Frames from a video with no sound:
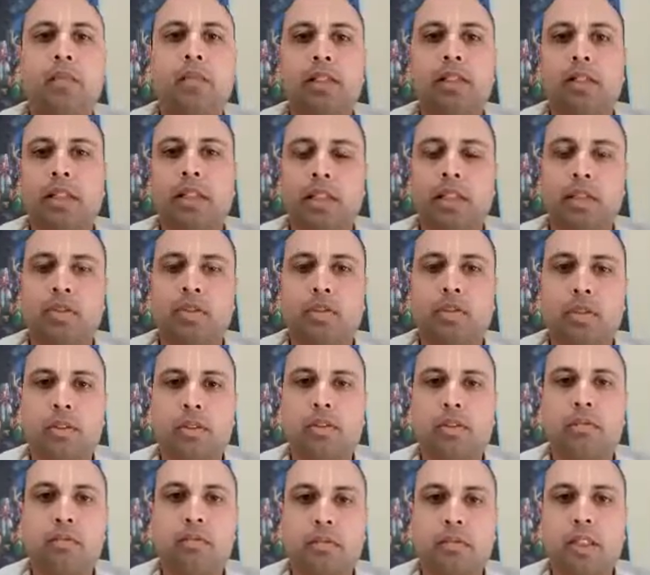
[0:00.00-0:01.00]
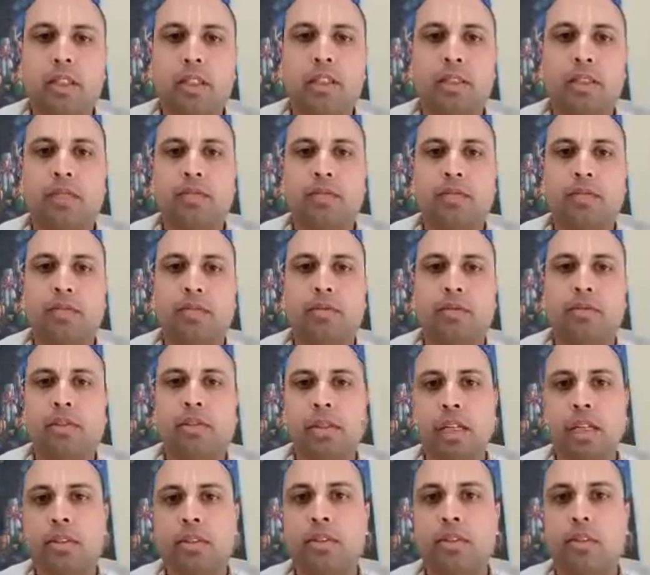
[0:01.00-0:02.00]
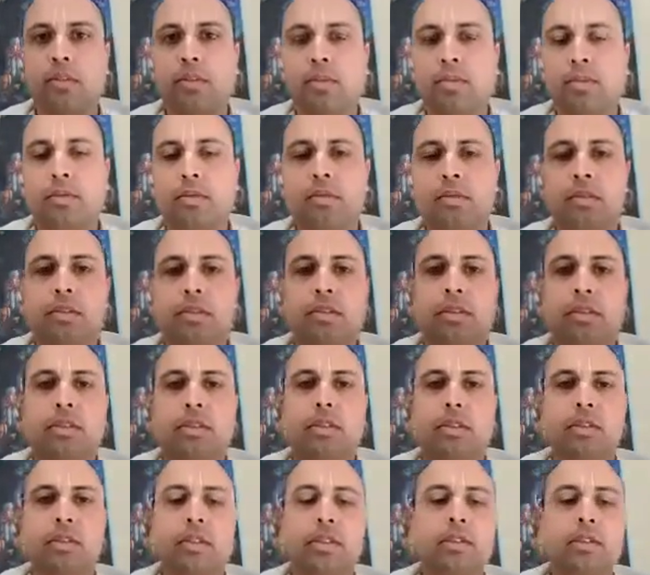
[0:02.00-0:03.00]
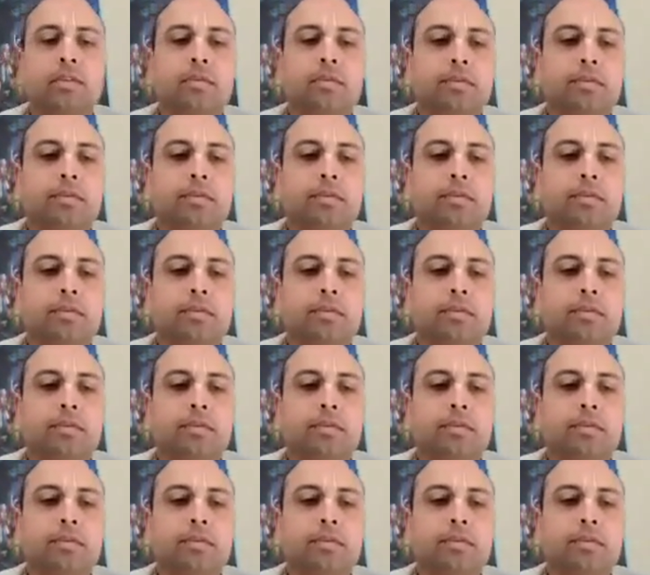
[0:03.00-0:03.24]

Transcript: means actual, like, shadow, right?